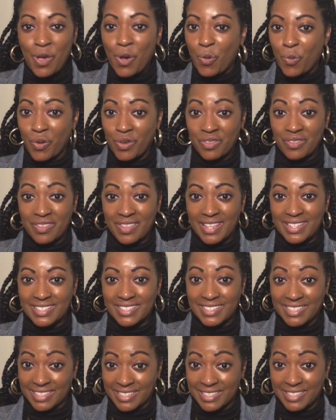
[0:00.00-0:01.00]
whether that's
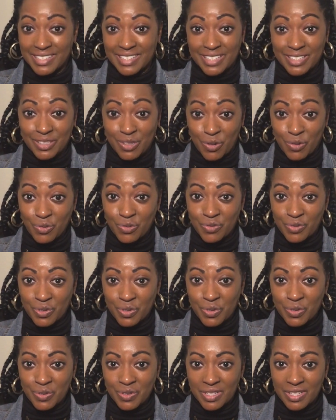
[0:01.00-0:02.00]
to cook his own
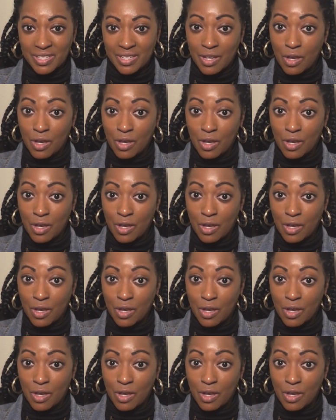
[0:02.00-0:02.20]
food